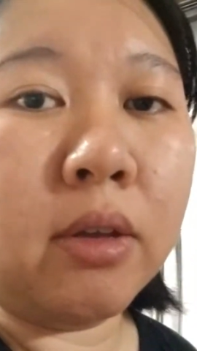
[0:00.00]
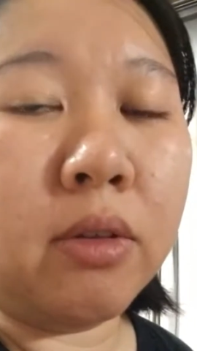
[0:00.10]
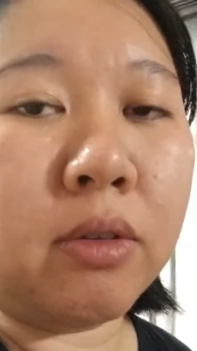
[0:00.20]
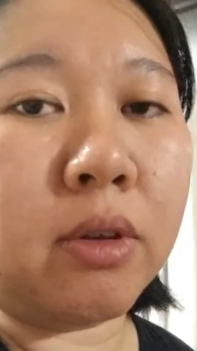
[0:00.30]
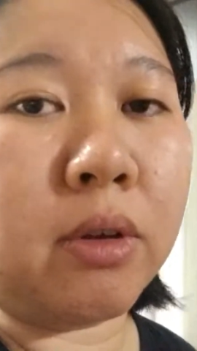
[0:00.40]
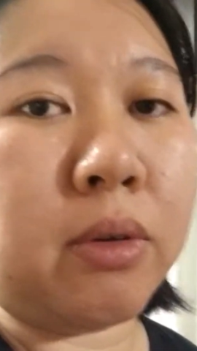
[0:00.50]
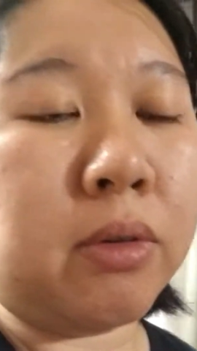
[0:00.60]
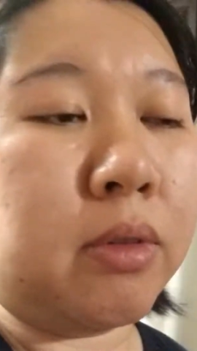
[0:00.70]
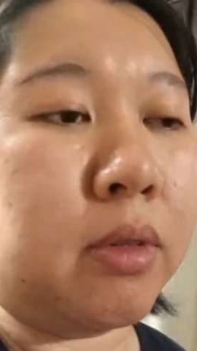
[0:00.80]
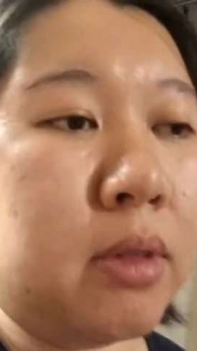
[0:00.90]
So
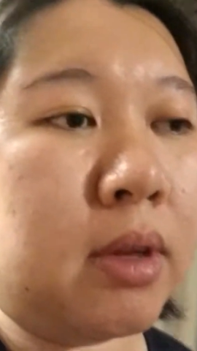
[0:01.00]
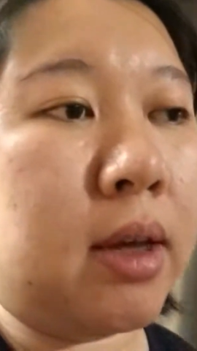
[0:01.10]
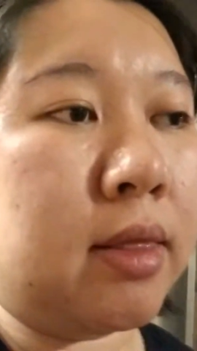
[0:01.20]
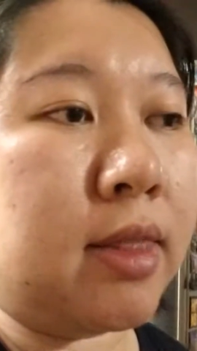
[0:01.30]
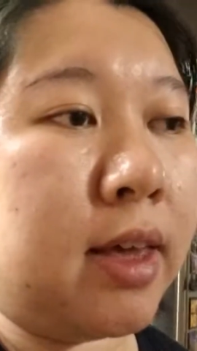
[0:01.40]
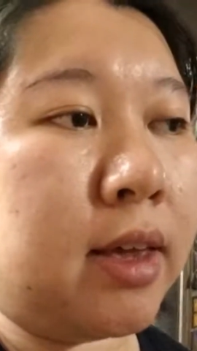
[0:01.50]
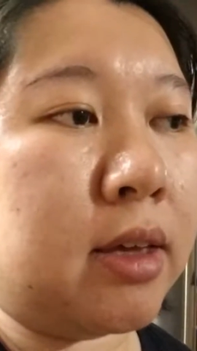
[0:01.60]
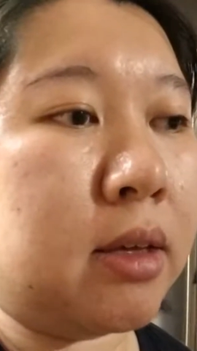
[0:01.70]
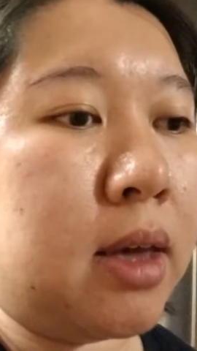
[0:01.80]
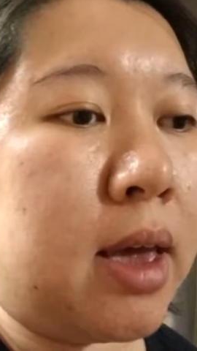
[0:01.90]
I think
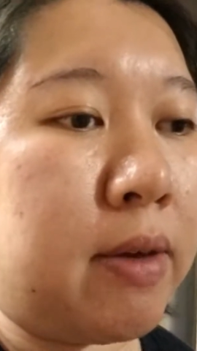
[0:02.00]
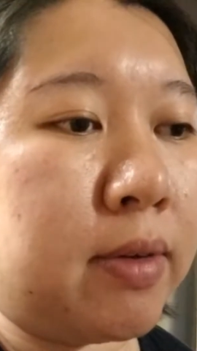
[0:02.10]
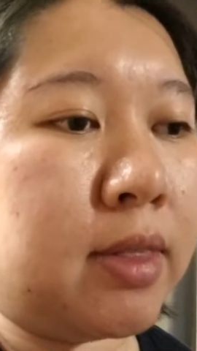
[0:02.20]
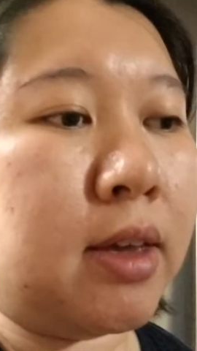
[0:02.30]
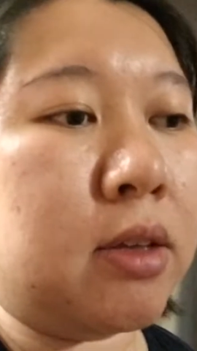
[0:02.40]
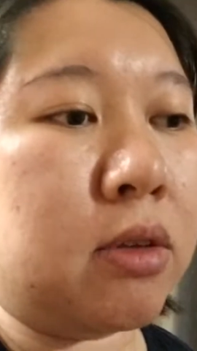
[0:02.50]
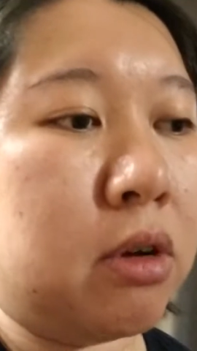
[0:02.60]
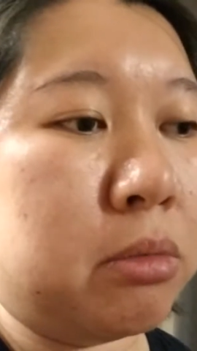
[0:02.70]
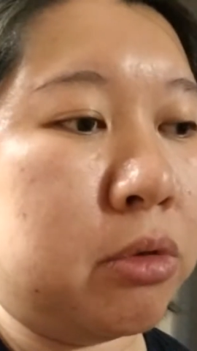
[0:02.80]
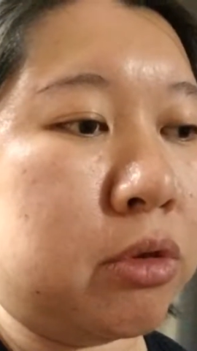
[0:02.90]
everything is
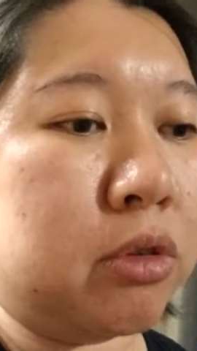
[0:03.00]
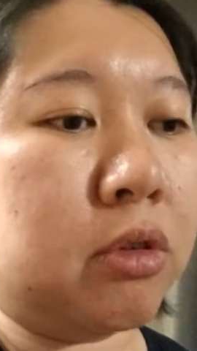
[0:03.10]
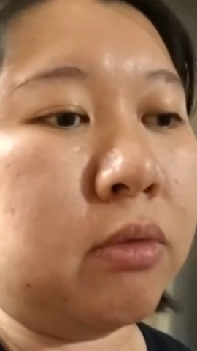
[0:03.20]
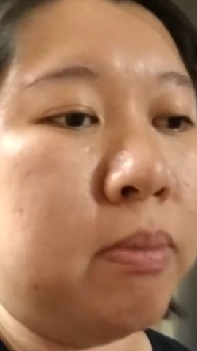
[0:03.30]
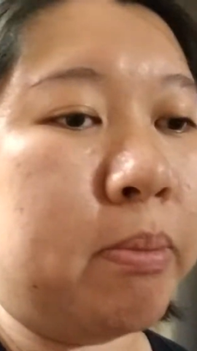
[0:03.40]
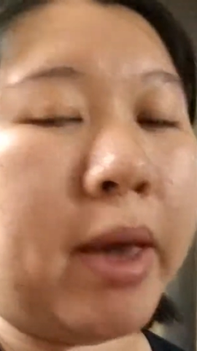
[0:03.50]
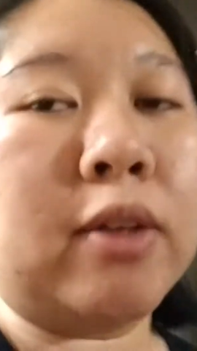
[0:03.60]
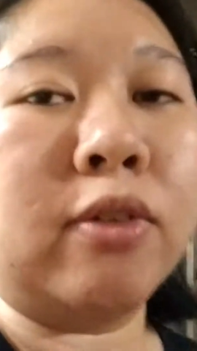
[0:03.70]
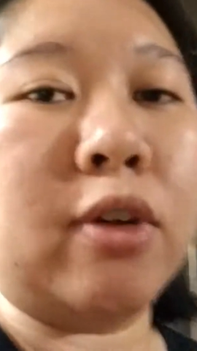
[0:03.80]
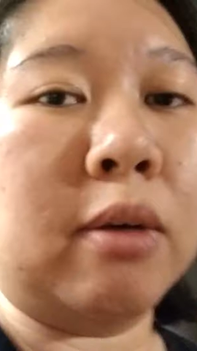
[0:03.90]
almost
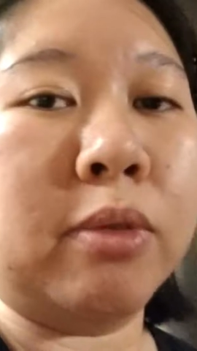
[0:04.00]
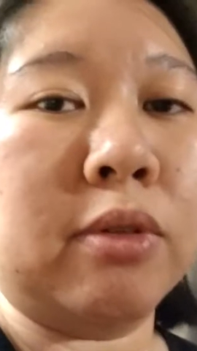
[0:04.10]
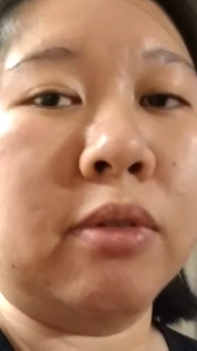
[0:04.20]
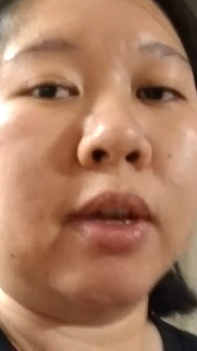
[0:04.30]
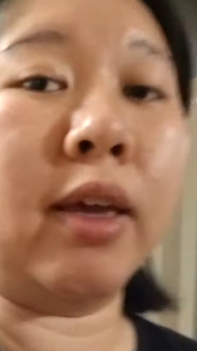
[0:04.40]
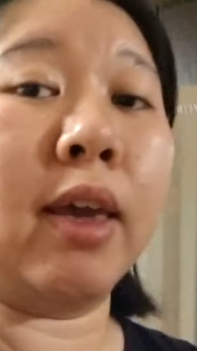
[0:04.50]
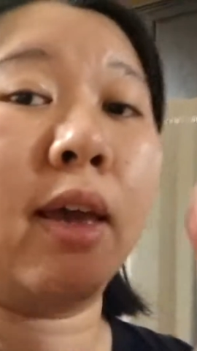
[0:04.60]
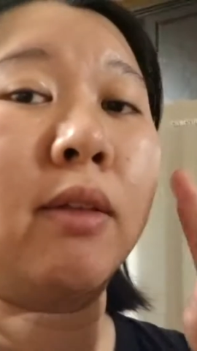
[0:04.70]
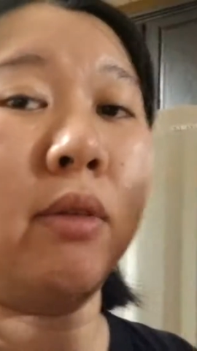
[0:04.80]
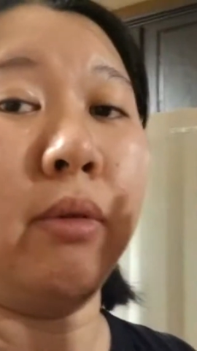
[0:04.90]
back to normal. I
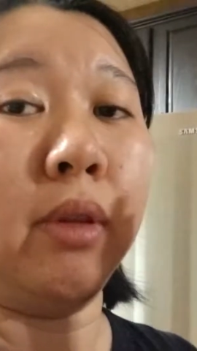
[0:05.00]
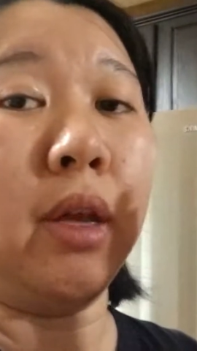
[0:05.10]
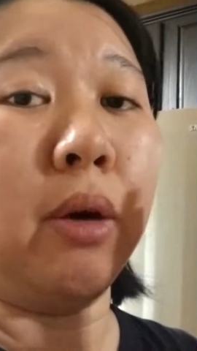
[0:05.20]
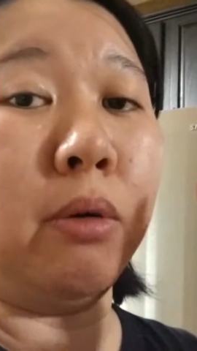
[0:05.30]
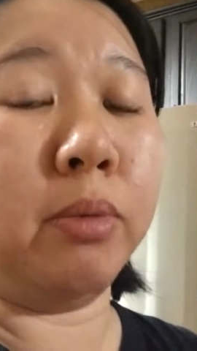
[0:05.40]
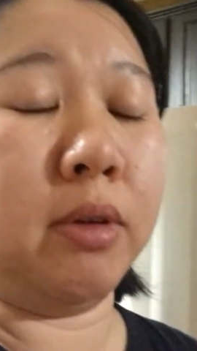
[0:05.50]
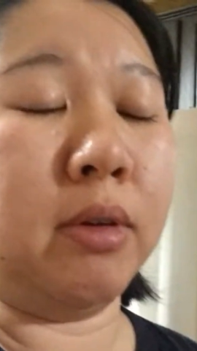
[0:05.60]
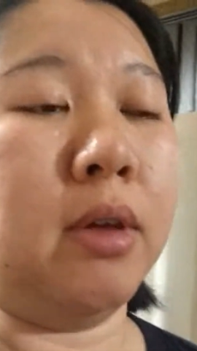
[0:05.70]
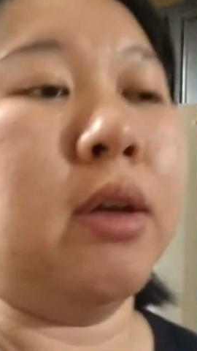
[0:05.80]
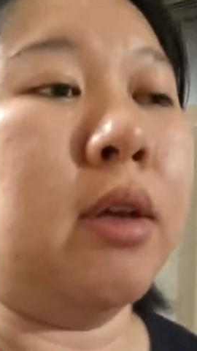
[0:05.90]
can only hope.
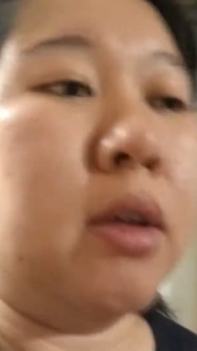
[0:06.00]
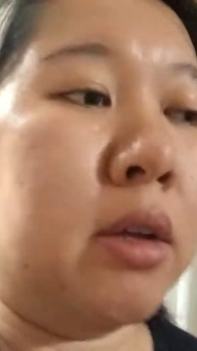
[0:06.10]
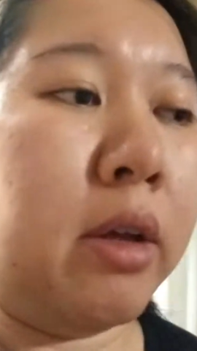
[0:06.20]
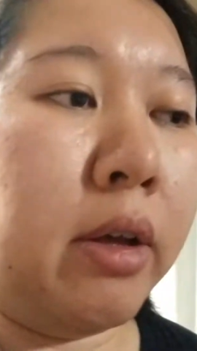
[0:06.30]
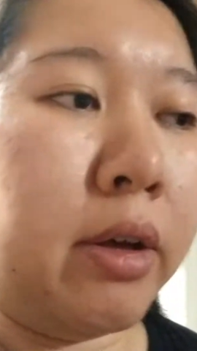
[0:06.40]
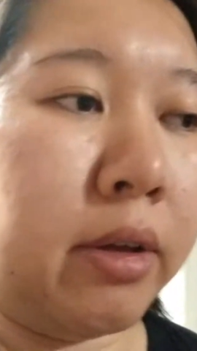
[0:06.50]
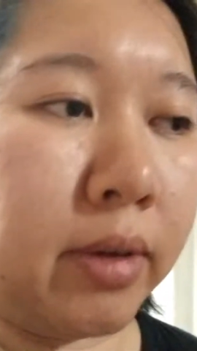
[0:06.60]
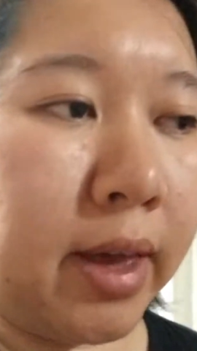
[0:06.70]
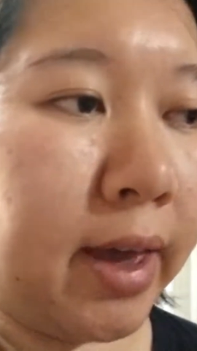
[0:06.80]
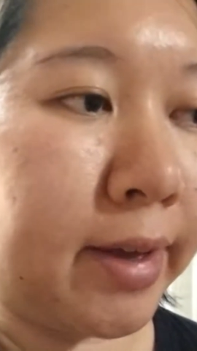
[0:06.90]

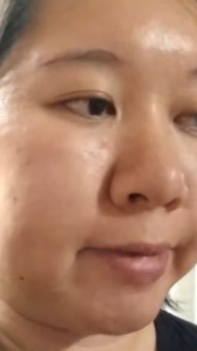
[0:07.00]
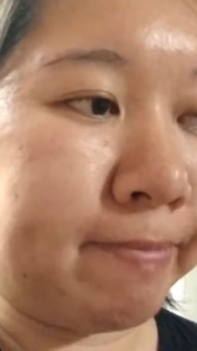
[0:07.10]
Okay.